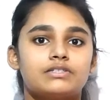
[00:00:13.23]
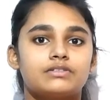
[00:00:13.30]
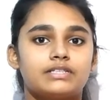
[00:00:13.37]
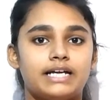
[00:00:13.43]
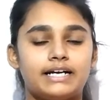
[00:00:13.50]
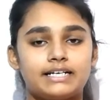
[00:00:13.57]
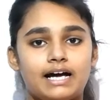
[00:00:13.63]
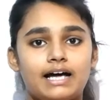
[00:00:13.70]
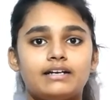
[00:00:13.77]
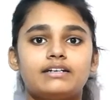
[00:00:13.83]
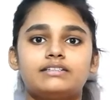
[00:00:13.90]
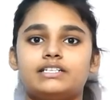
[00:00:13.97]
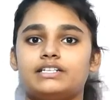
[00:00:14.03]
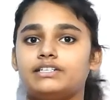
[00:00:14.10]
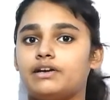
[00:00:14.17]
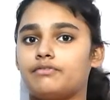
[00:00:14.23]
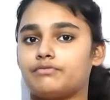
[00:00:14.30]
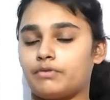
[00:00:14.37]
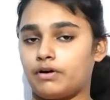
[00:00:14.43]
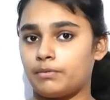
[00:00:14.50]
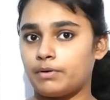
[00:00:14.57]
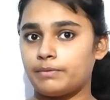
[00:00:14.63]
that are general
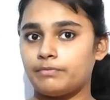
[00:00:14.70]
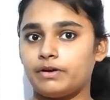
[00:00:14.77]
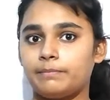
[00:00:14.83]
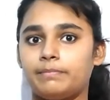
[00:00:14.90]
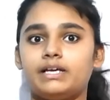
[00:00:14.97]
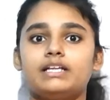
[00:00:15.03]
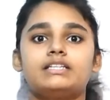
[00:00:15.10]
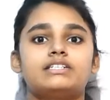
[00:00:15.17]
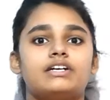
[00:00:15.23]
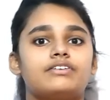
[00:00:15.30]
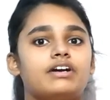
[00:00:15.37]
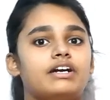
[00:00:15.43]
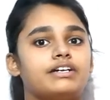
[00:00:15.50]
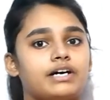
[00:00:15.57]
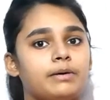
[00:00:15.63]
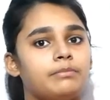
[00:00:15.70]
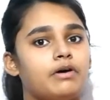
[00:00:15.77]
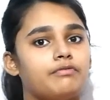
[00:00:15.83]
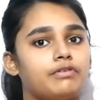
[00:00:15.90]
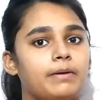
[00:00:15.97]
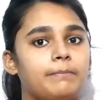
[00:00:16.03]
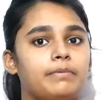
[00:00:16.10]
form of AP, general term
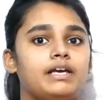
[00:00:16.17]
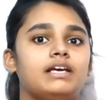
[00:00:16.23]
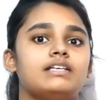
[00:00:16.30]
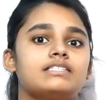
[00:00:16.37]
of AP,